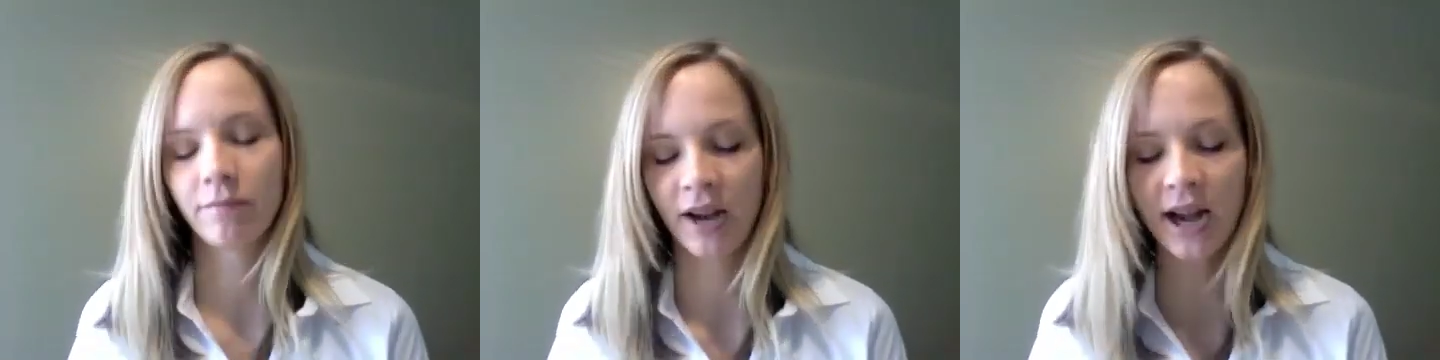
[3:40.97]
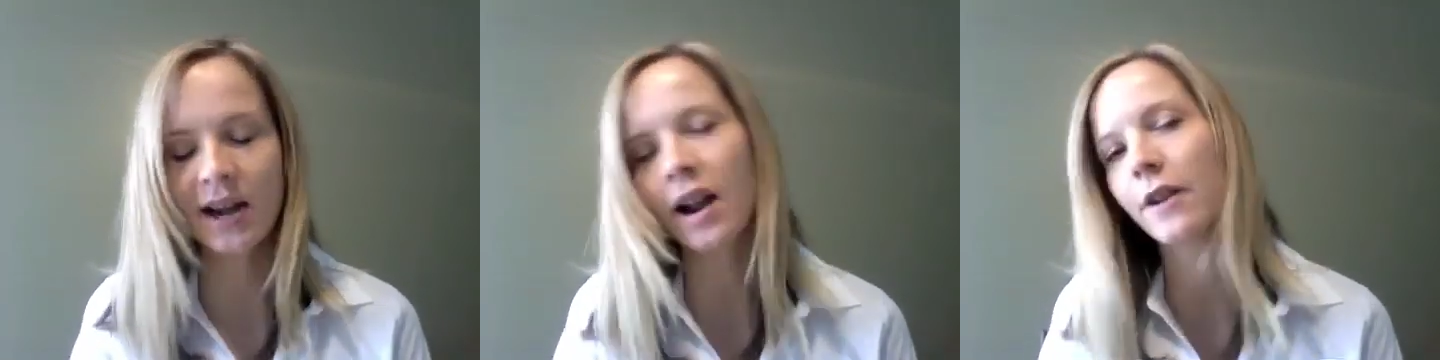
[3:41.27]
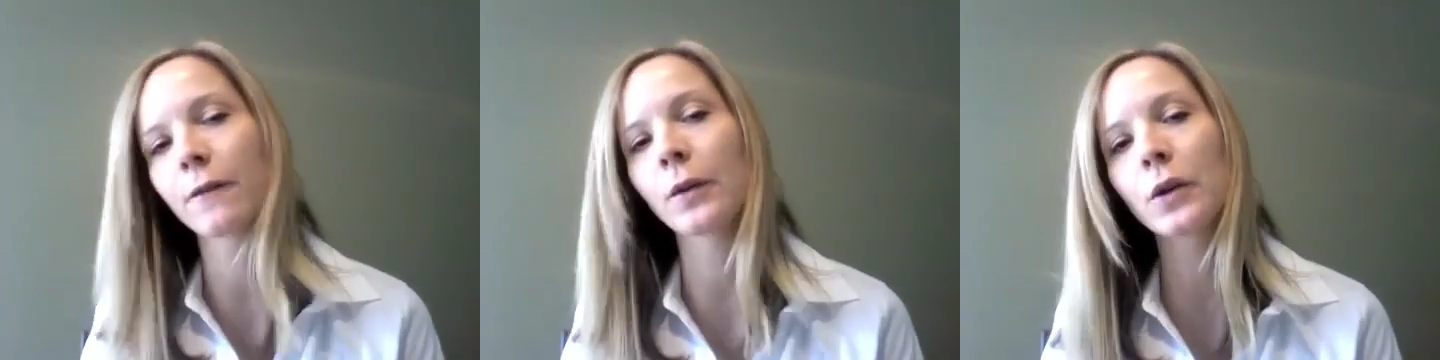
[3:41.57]
any
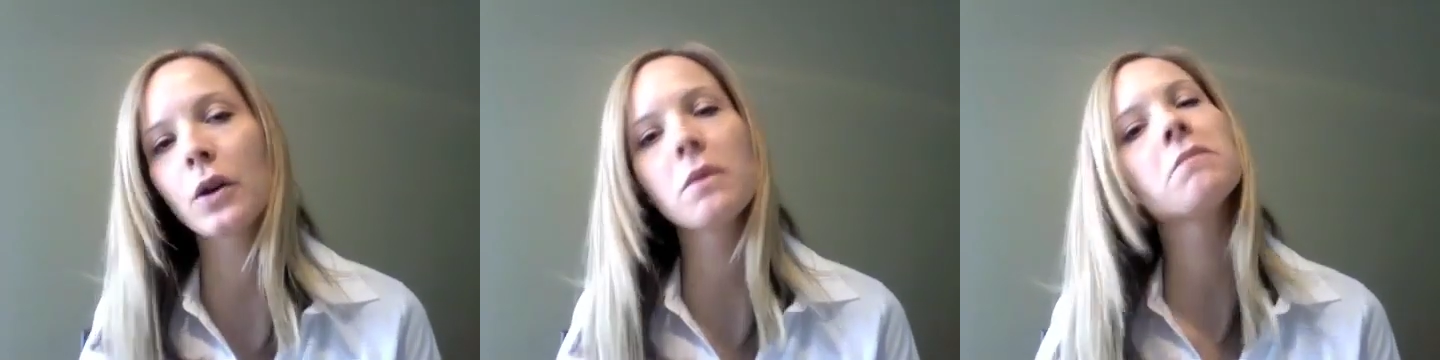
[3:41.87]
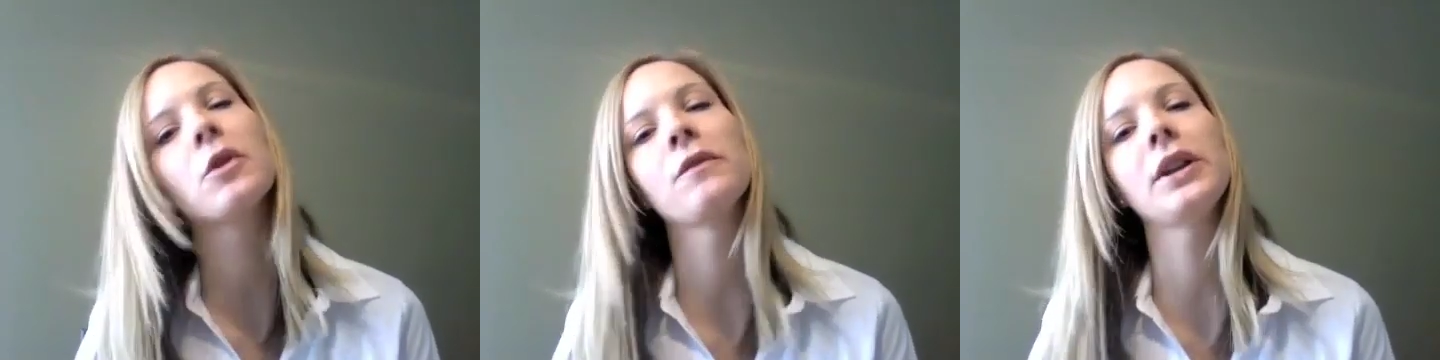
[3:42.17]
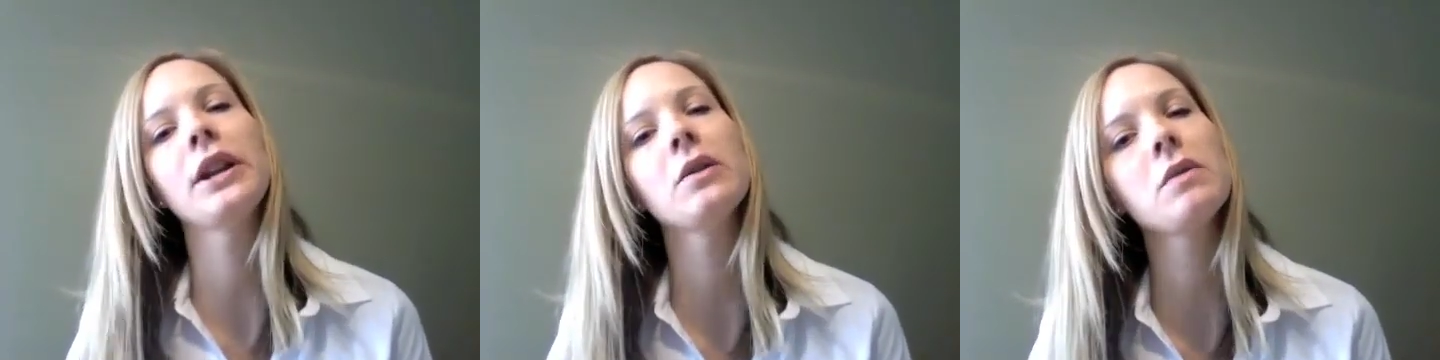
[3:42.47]
kind of photo or
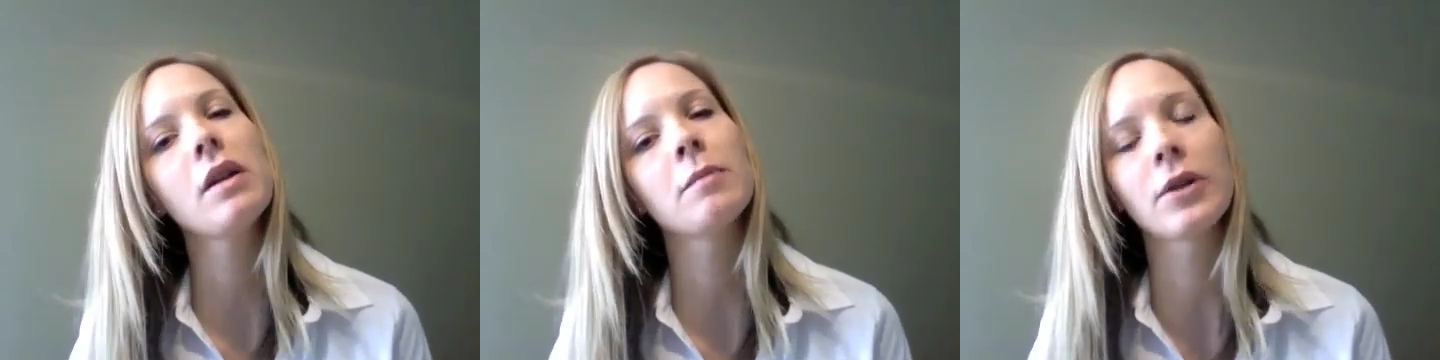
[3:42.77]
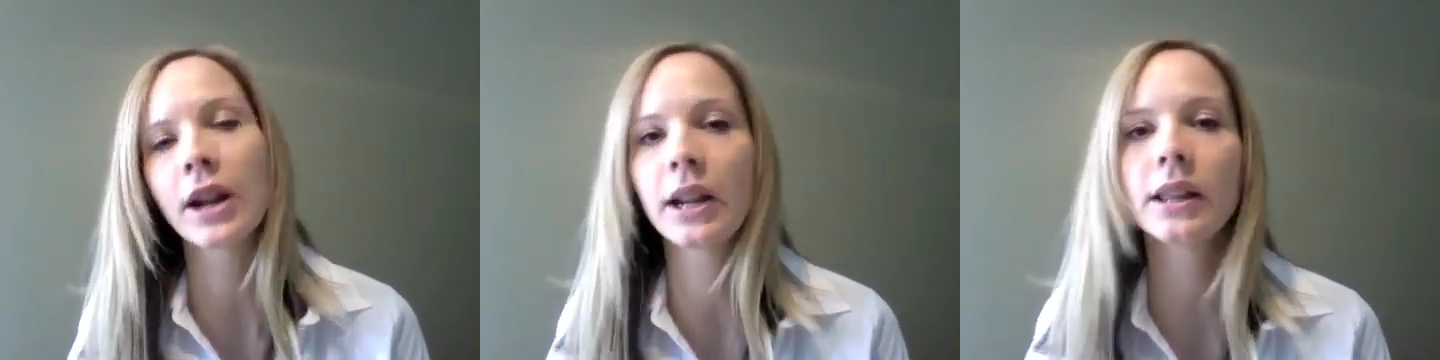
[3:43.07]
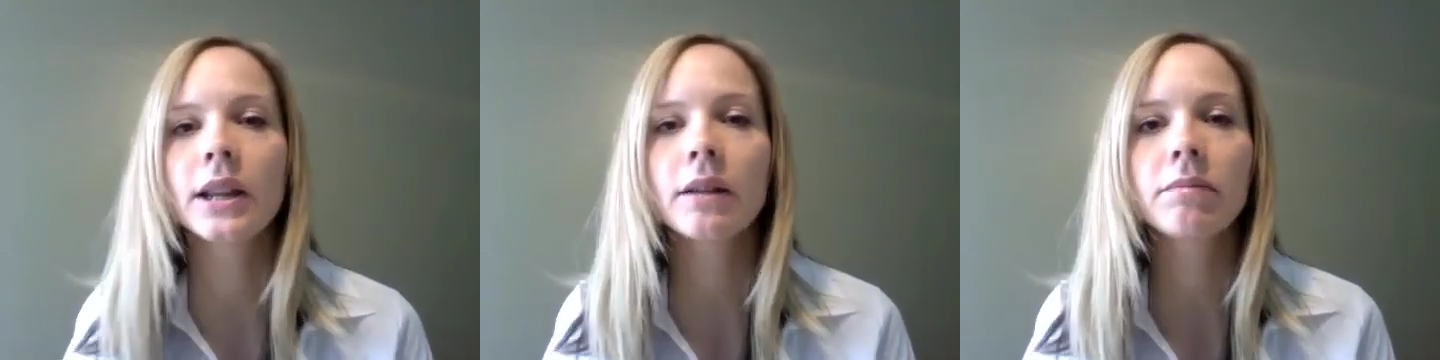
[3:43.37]
video about
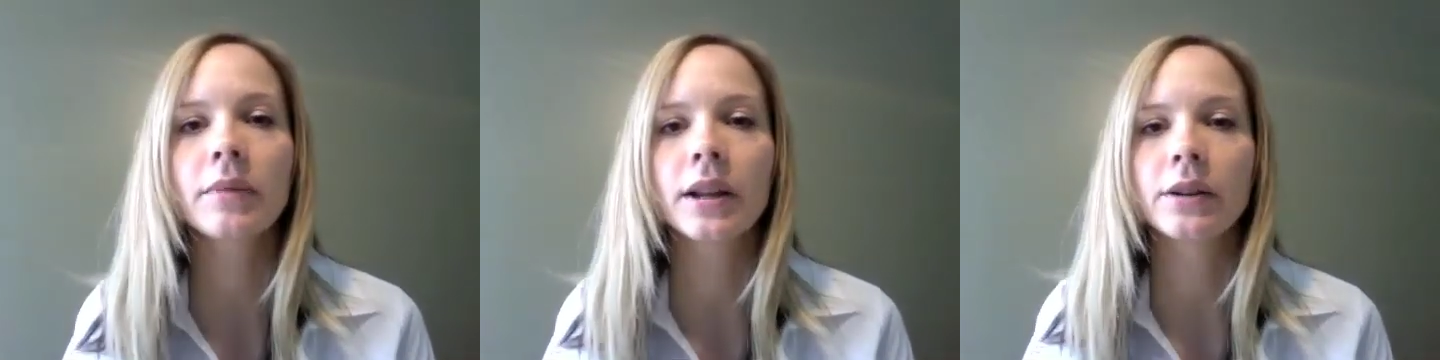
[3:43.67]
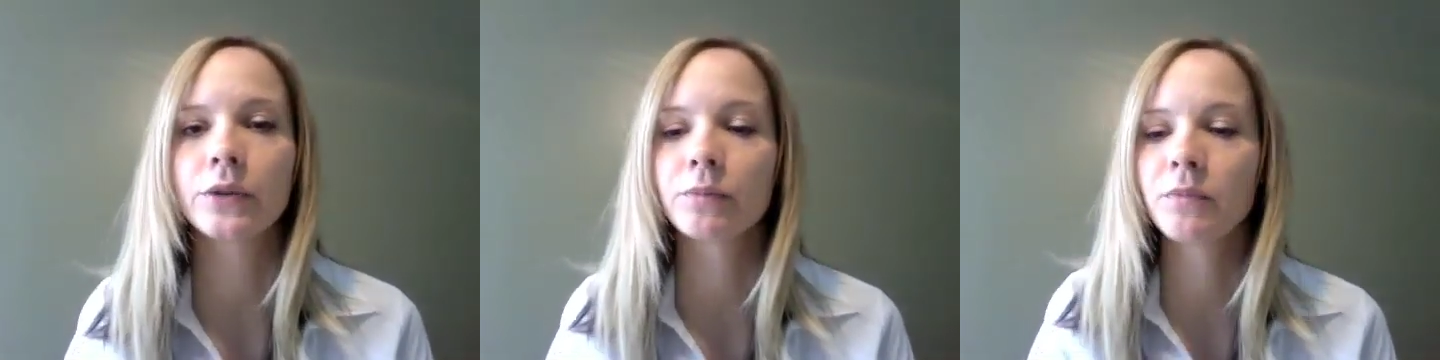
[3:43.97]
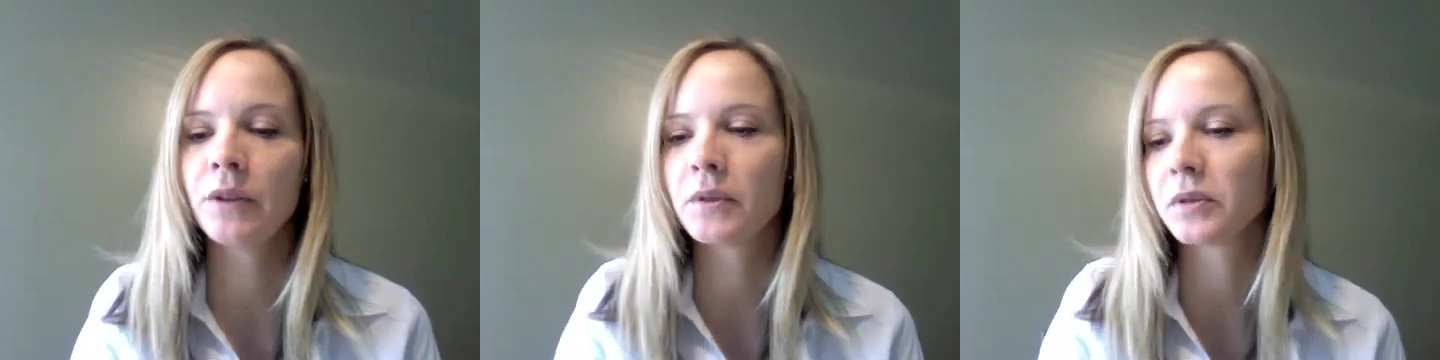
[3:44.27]
anything that's
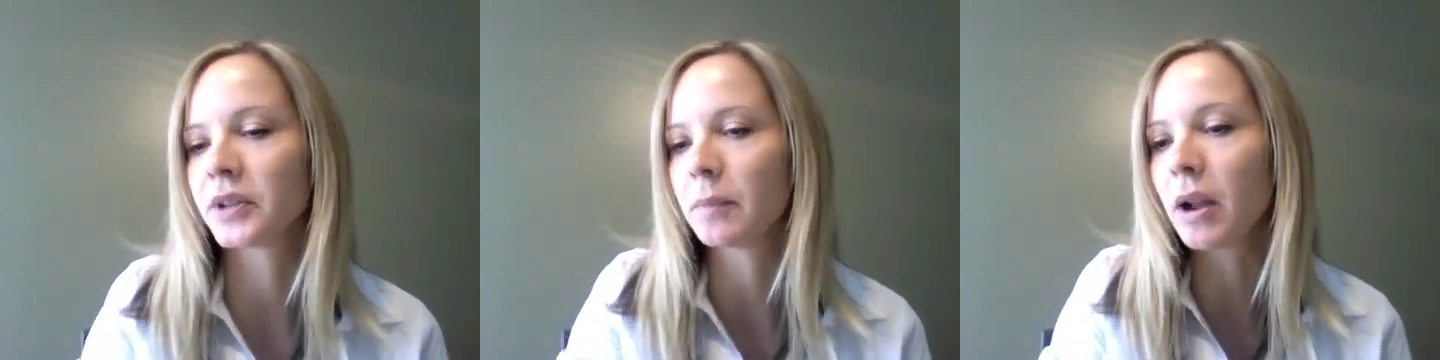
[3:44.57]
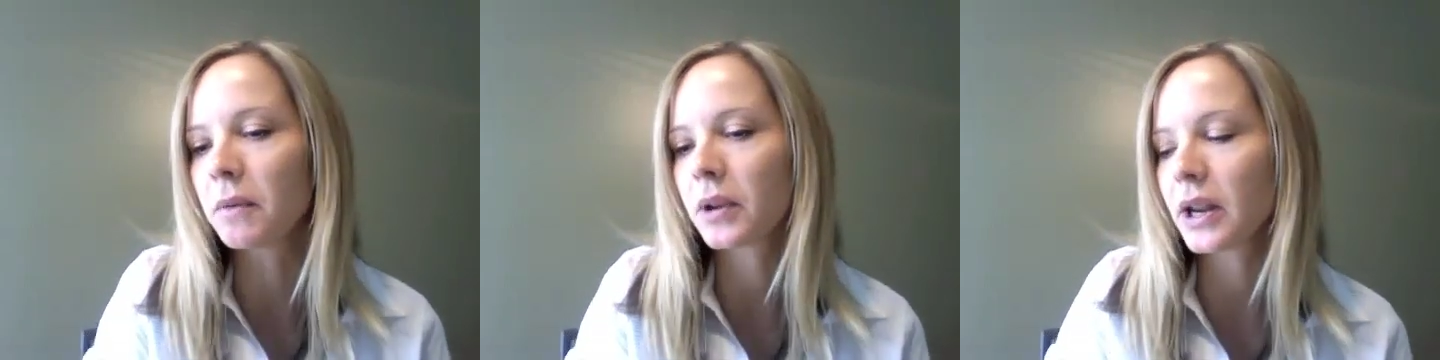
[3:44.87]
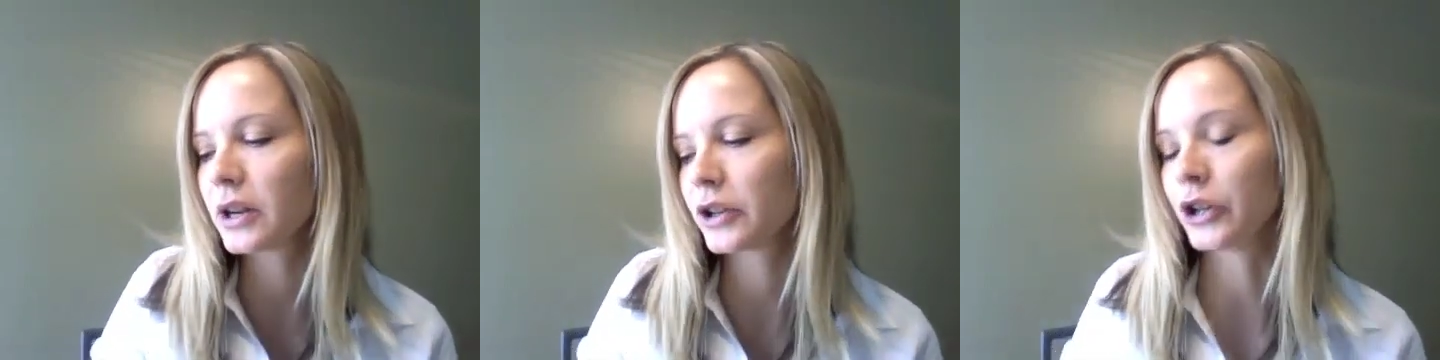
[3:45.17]
even
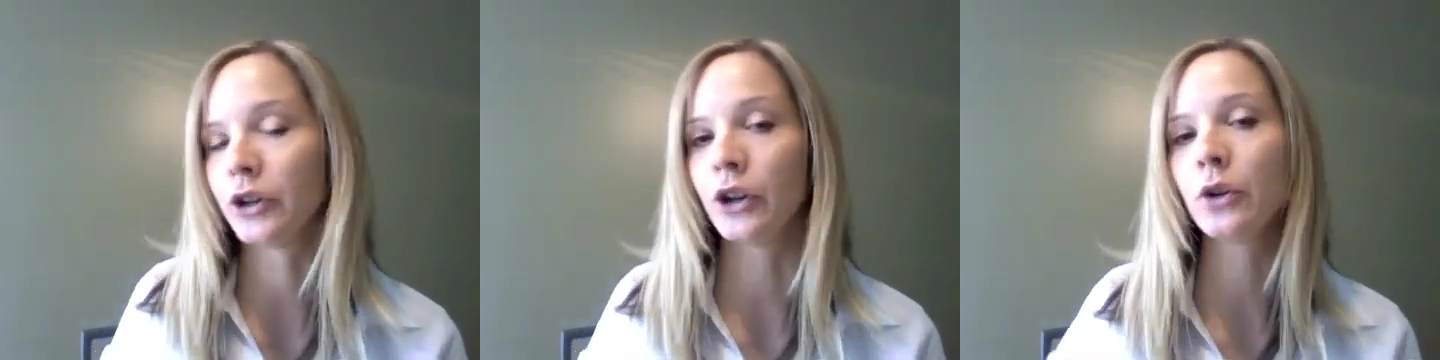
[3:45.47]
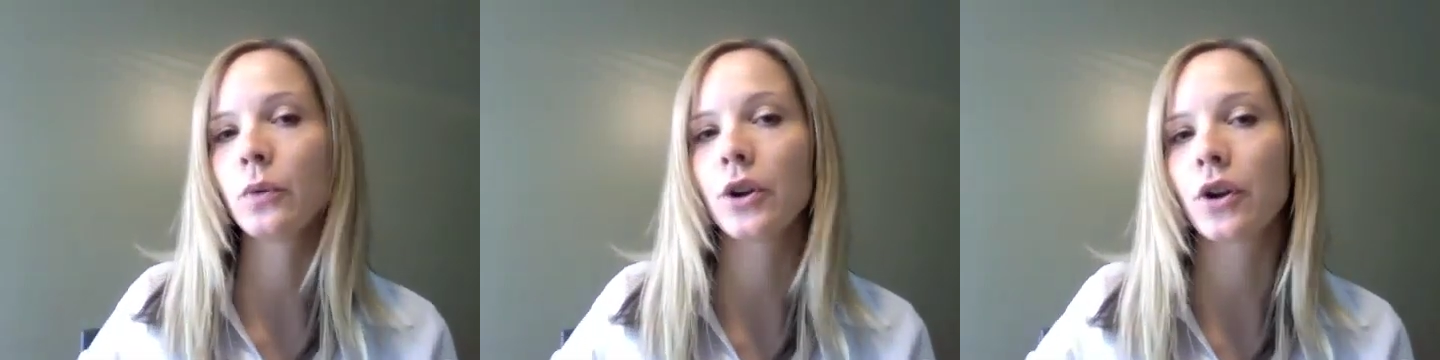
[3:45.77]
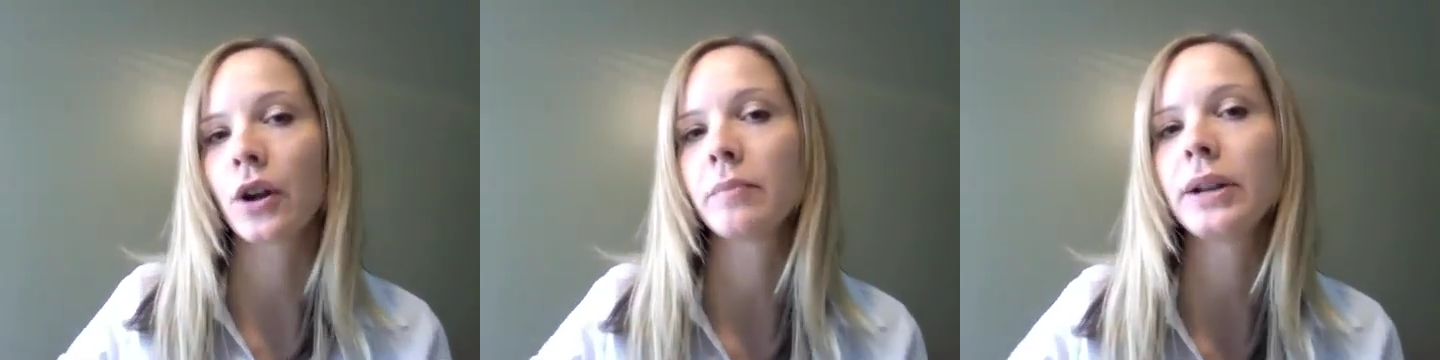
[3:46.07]
semi-related to you or your
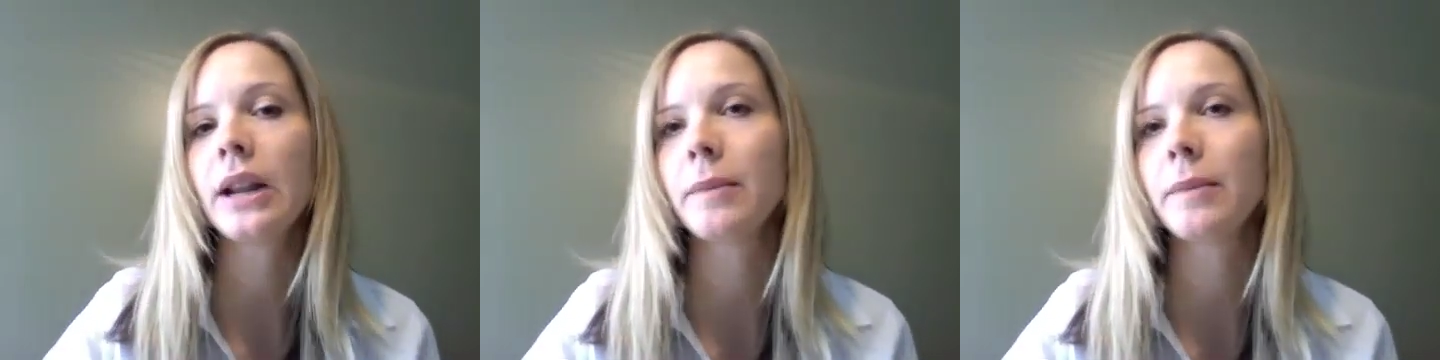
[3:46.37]
company.